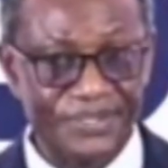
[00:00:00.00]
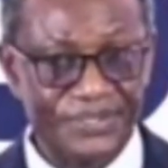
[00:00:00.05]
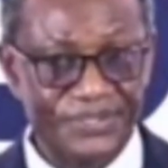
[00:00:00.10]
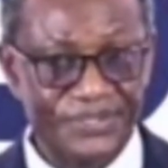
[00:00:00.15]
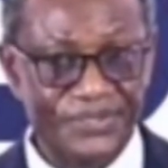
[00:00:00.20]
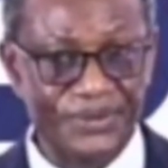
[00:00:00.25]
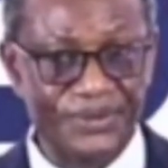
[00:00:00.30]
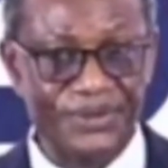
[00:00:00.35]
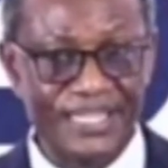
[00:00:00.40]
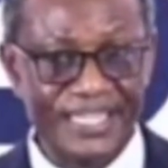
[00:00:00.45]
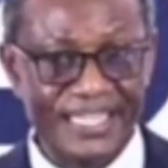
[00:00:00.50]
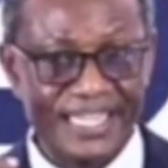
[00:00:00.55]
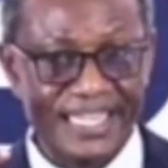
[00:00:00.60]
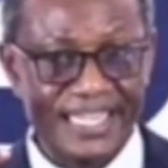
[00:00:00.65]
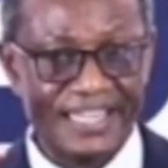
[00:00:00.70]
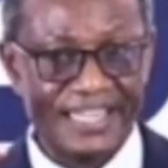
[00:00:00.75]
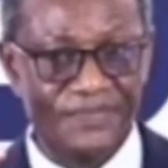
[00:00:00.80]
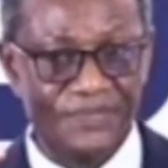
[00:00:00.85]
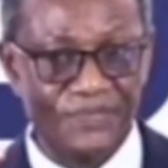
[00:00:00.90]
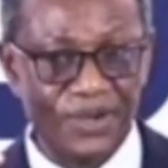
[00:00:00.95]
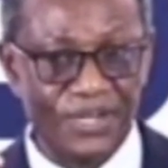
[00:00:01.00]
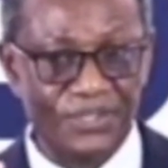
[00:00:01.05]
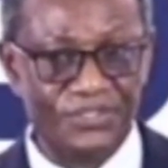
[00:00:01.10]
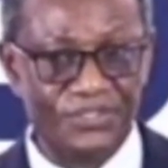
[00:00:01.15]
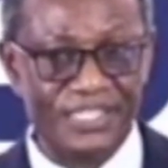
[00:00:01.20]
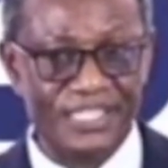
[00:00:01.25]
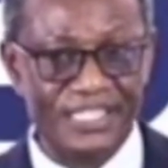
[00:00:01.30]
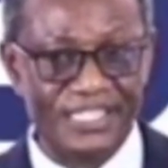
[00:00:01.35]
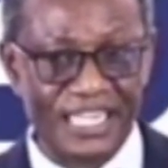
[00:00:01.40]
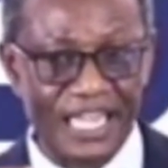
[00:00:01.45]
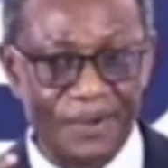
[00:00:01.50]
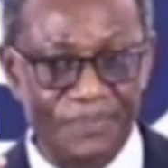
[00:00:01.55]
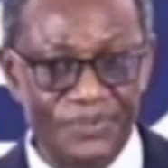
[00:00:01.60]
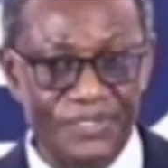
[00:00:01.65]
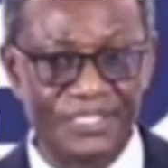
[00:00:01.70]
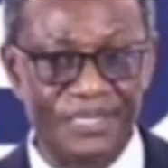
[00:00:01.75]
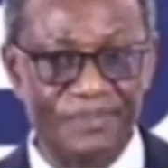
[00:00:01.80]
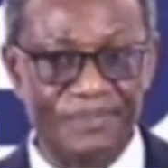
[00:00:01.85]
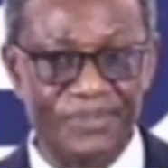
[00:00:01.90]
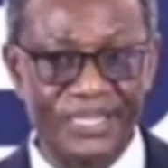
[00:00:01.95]
So if you want to
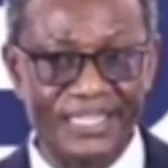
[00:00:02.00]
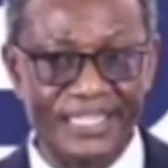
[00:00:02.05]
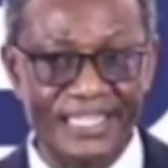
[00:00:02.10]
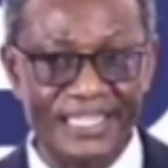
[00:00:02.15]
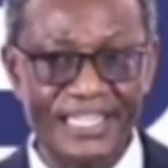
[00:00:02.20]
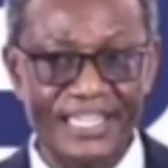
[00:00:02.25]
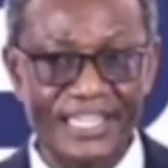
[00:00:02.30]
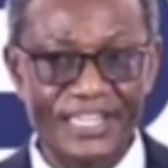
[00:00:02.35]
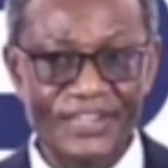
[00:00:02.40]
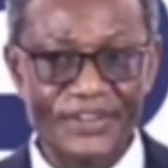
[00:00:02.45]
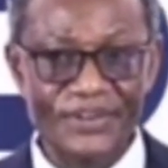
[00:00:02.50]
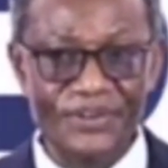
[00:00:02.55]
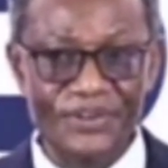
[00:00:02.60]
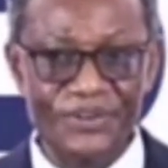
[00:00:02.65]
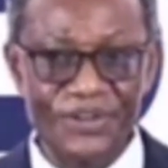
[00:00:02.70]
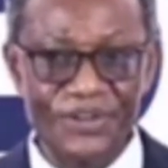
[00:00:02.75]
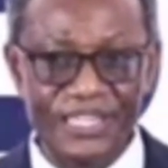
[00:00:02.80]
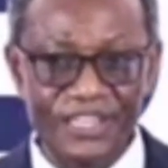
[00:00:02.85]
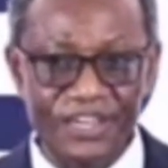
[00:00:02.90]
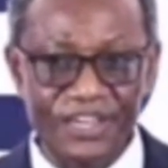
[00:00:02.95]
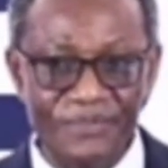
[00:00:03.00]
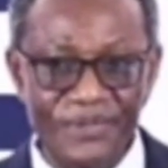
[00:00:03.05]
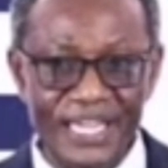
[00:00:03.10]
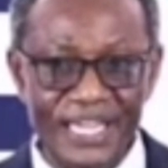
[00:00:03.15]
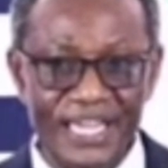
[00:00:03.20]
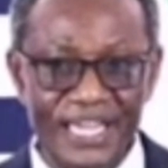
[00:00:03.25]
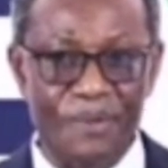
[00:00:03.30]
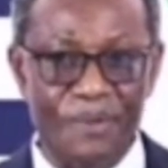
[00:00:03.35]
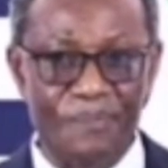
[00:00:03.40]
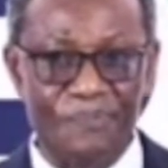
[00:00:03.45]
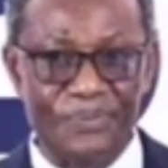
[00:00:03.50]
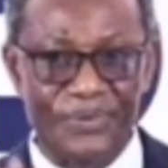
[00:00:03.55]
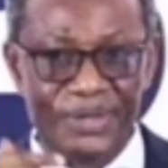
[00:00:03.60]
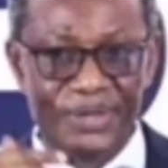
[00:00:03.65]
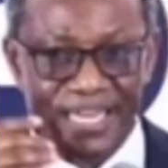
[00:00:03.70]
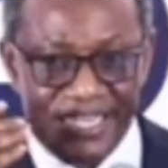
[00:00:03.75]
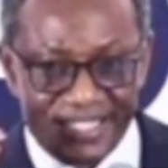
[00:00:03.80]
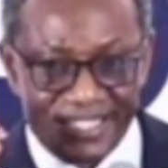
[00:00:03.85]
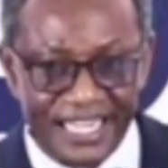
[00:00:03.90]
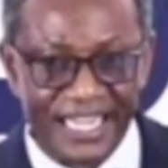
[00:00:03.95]
disciple somebody, you know there will be an
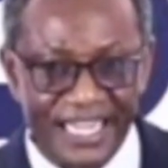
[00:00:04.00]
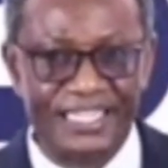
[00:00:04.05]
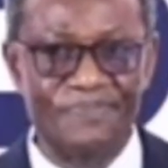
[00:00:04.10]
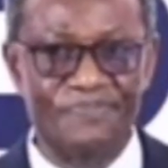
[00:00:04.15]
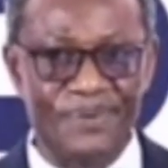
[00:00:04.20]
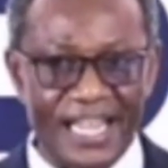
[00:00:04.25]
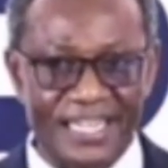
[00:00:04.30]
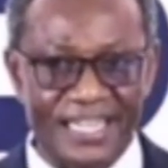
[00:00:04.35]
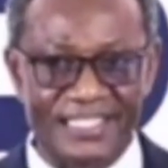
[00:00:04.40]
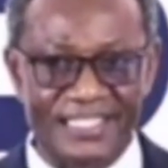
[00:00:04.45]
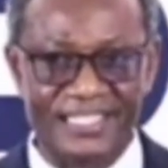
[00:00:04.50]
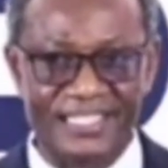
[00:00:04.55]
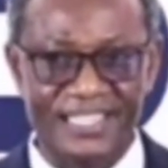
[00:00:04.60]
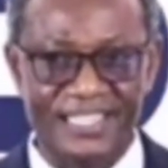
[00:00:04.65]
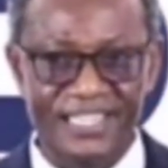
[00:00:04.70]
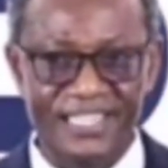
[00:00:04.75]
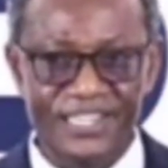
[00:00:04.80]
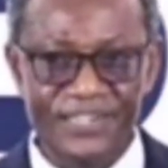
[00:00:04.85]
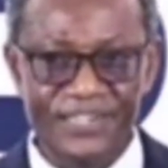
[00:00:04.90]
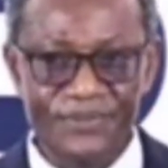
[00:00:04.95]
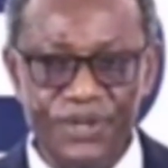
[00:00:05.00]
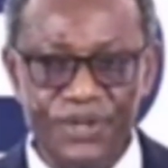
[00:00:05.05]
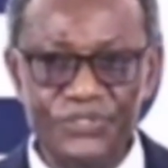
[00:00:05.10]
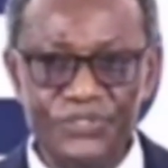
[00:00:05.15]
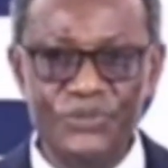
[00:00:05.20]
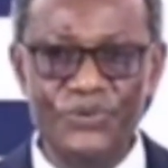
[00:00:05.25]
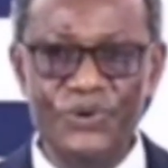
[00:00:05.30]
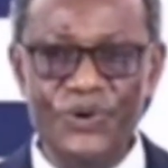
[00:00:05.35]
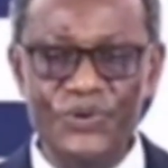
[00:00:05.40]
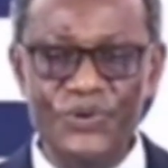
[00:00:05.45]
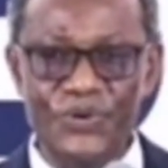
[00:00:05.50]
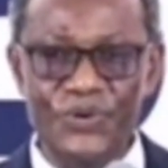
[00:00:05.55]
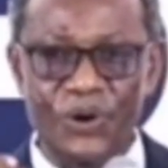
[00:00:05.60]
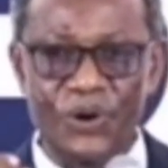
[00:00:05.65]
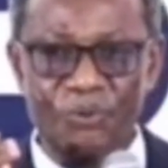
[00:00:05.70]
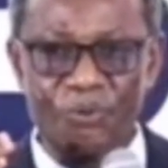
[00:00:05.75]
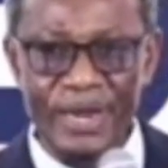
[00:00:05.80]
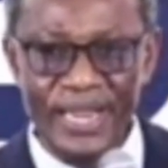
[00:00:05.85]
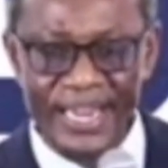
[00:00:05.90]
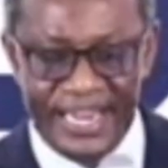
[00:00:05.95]
unpleasant part. You want to go
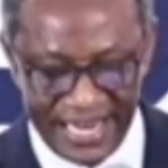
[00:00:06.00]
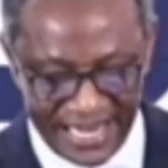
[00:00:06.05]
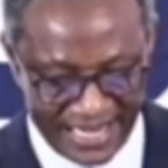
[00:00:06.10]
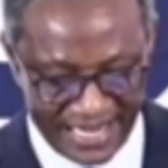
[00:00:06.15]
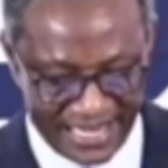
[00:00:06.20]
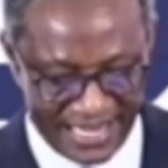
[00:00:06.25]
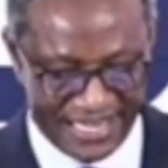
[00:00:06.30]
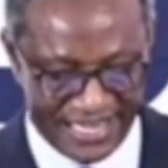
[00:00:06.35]
your way.